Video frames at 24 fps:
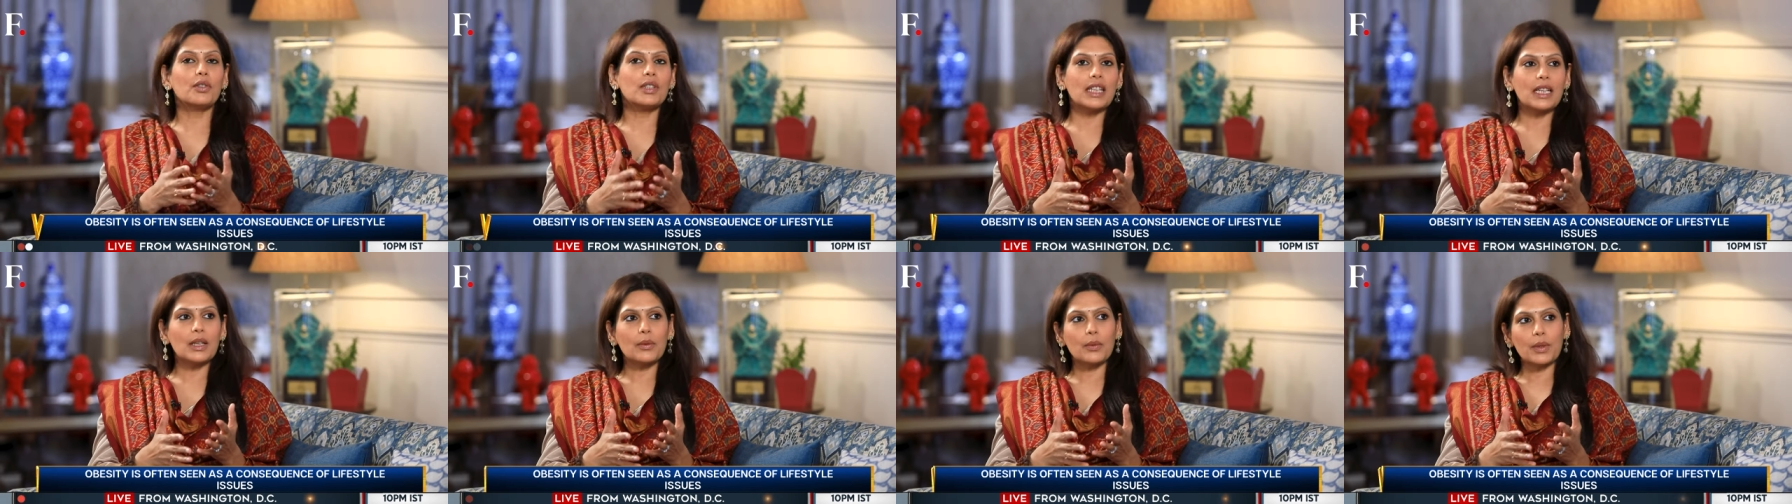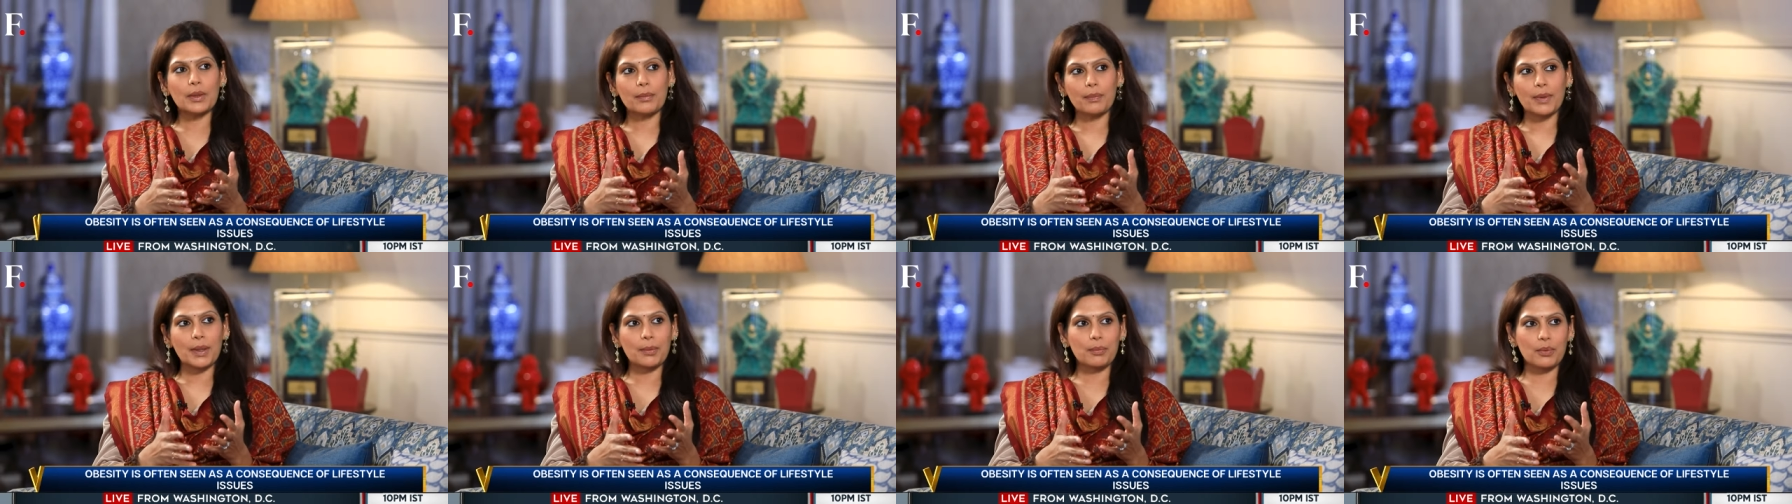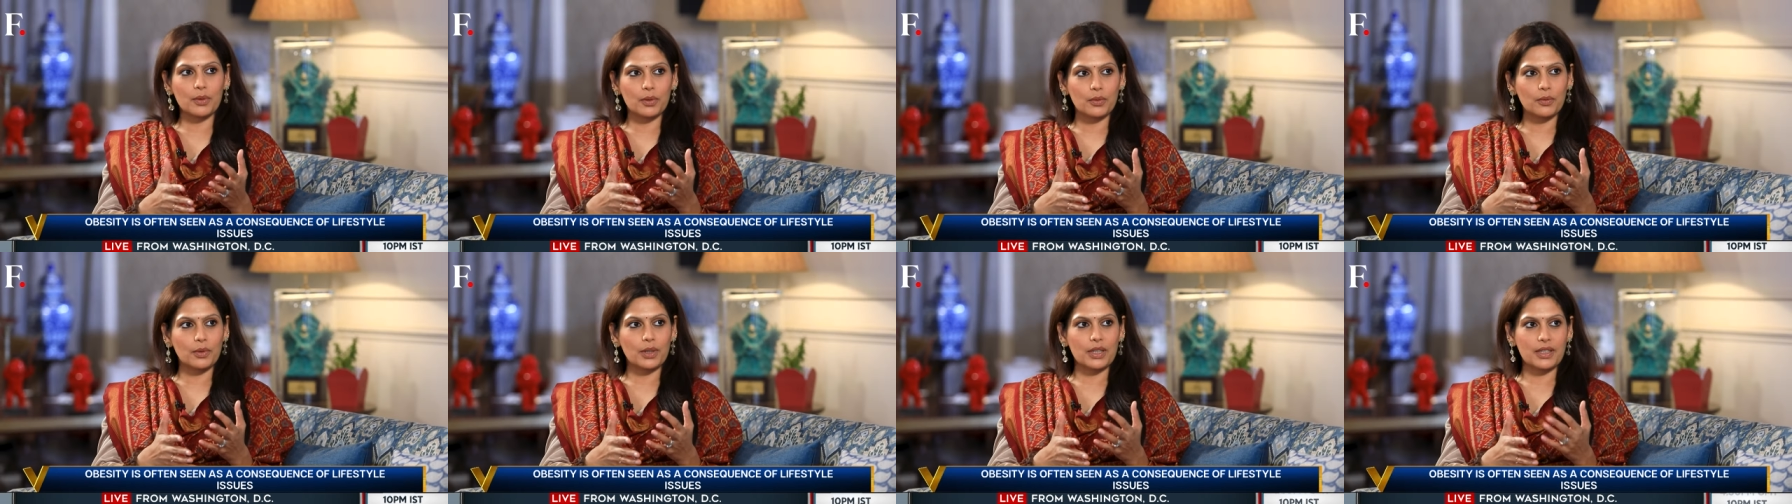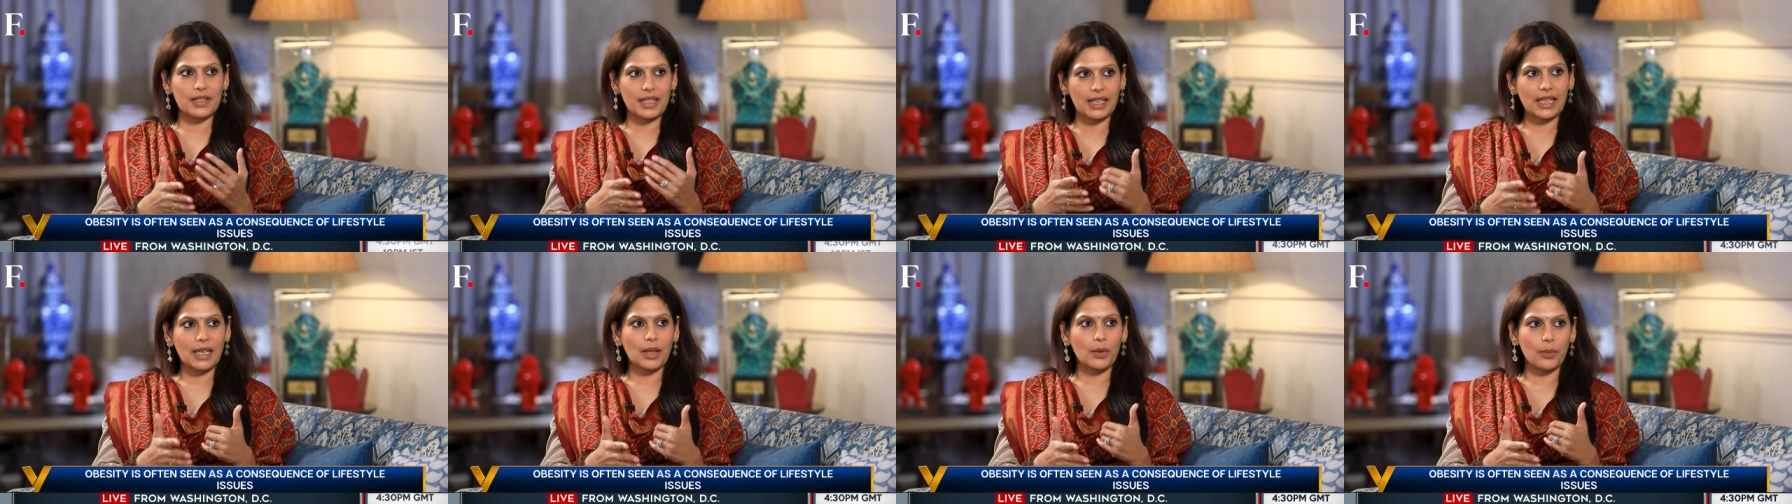deal with people who are
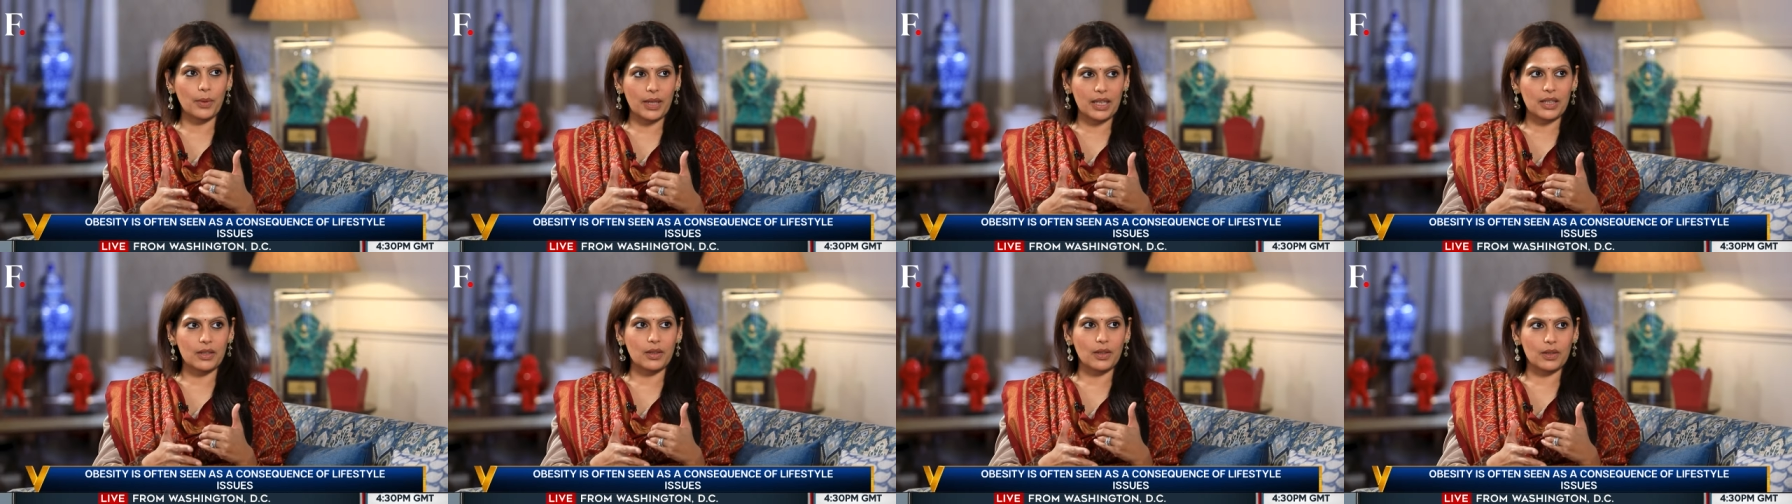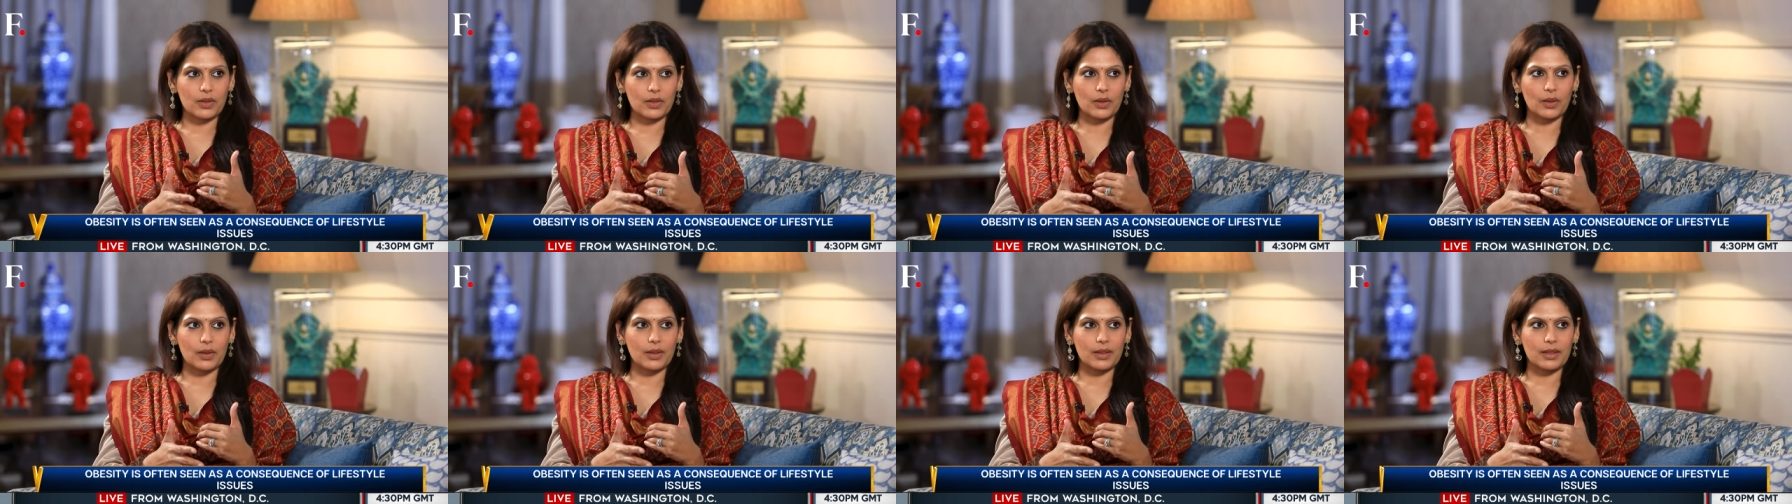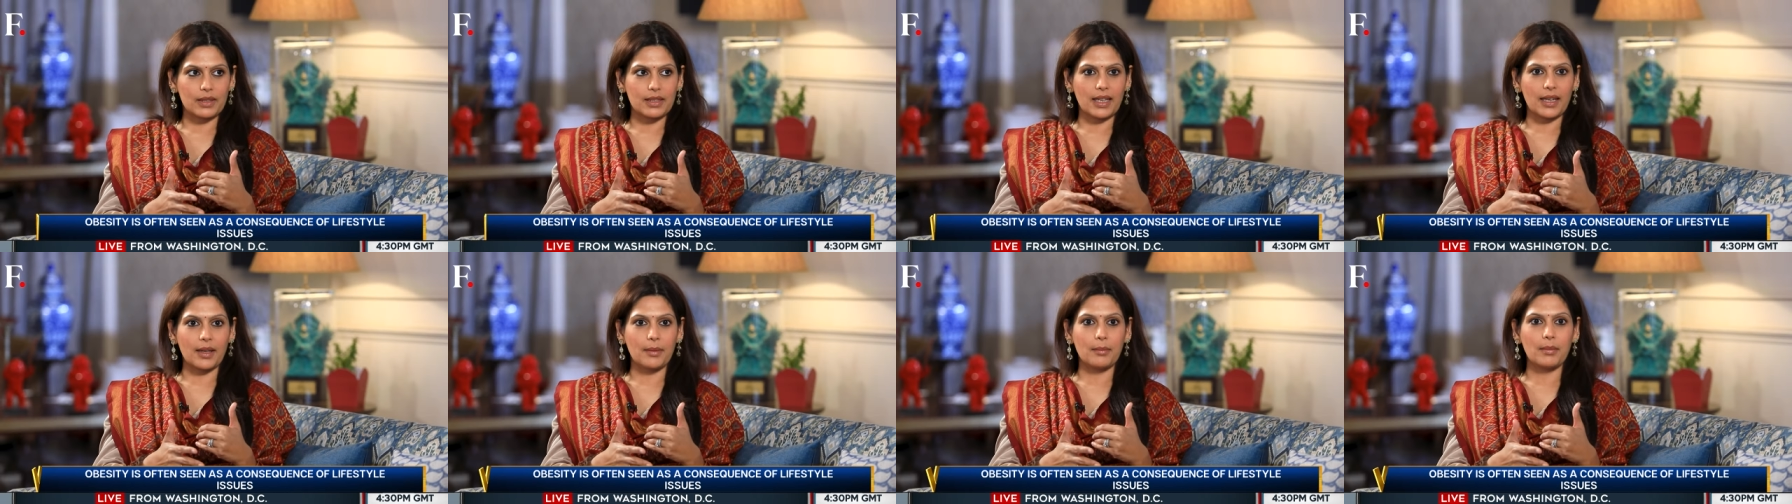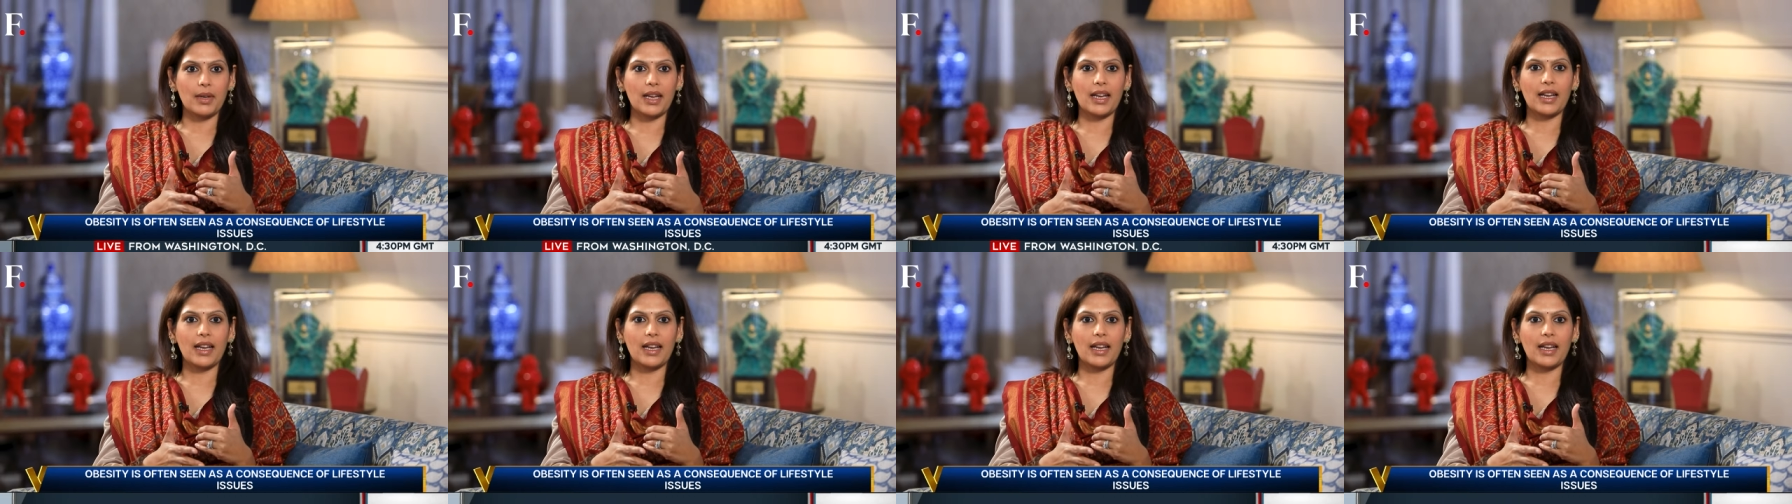seeking weight loss all the time,